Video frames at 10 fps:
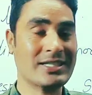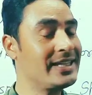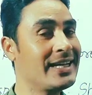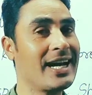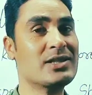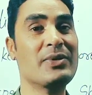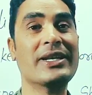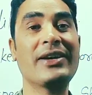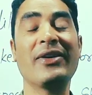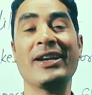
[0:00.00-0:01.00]
Link has been
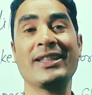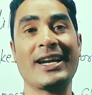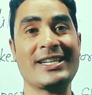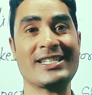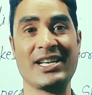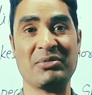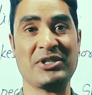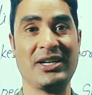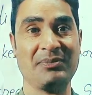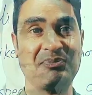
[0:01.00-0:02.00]
given in the
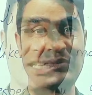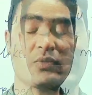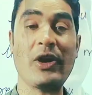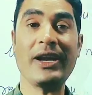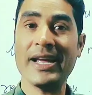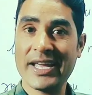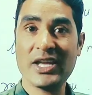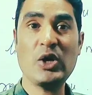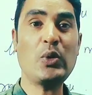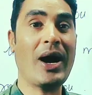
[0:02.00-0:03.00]
description. Sentences were
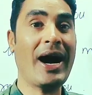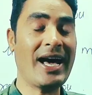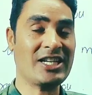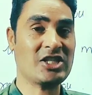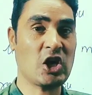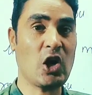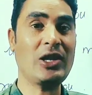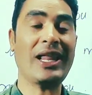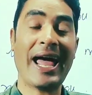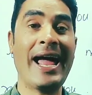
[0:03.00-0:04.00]
you are
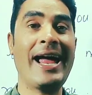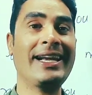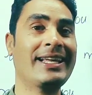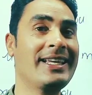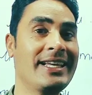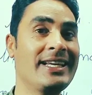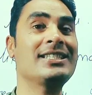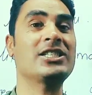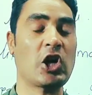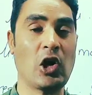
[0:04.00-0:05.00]
tall and he
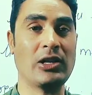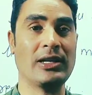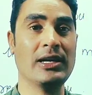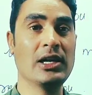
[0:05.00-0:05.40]
is tall.